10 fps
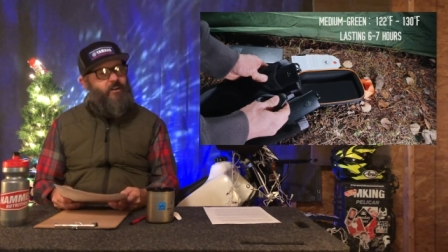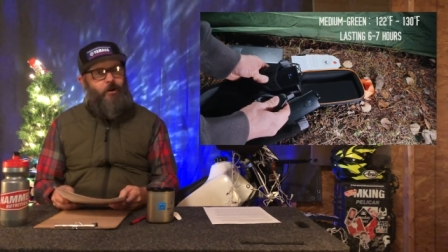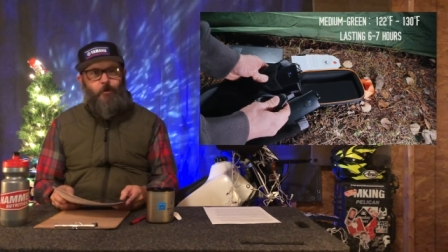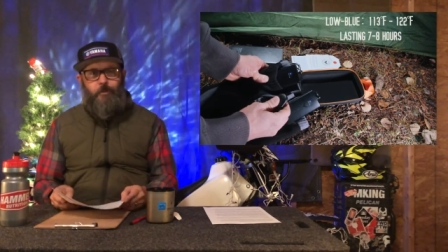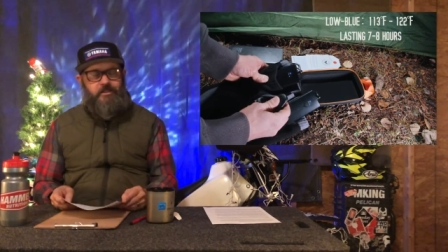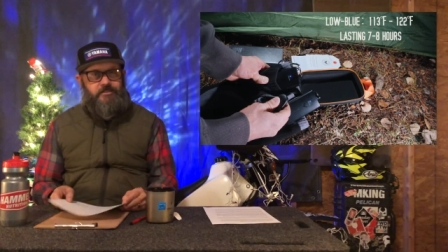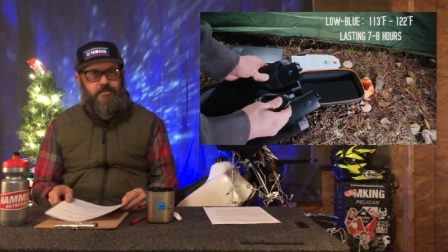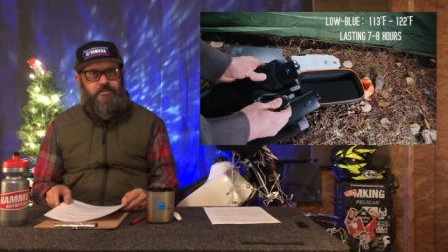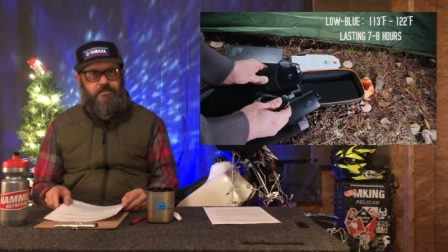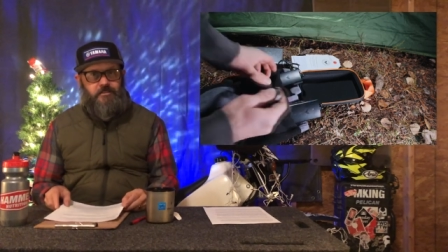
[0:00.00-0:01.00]
Always
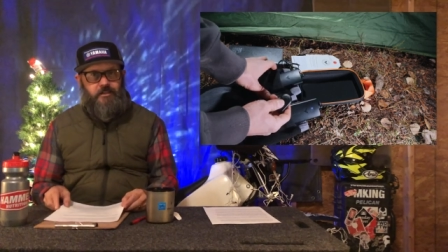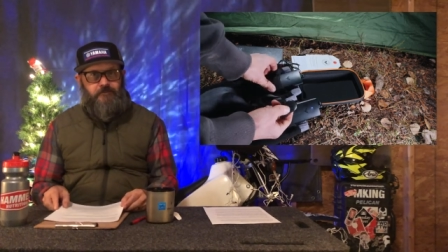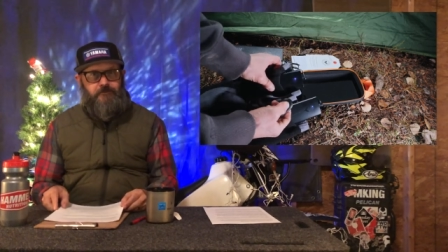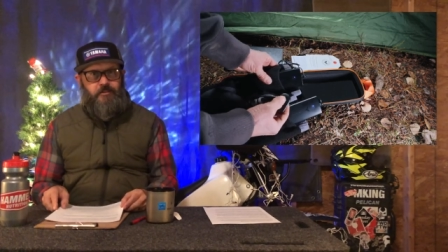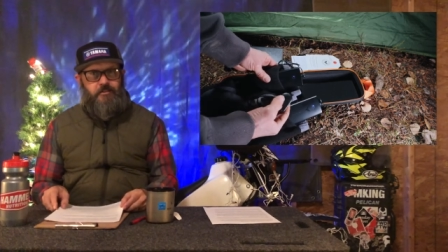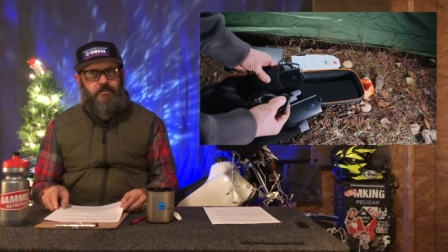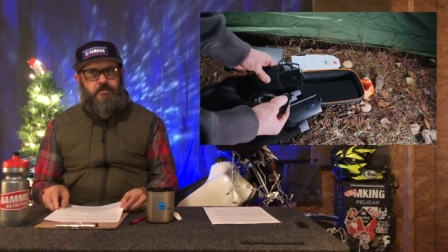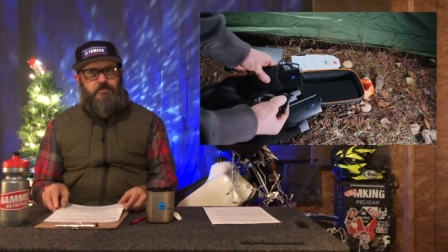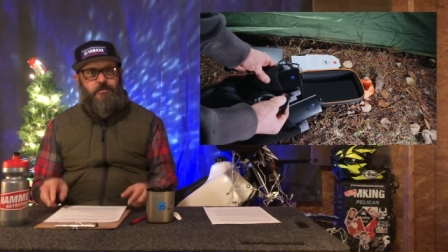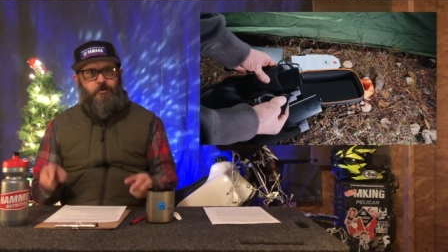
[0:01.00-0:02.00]
good stuff.
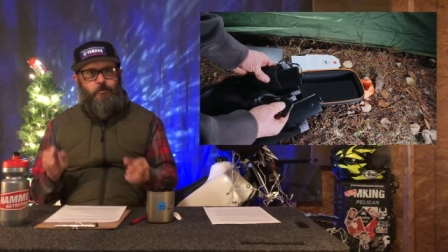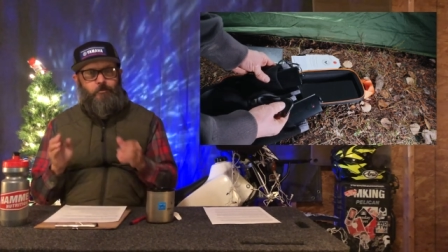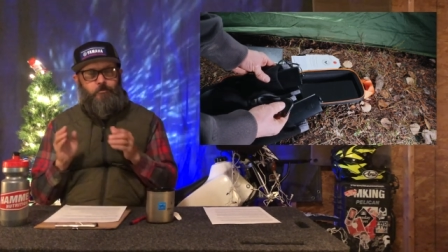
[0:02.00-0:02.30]
So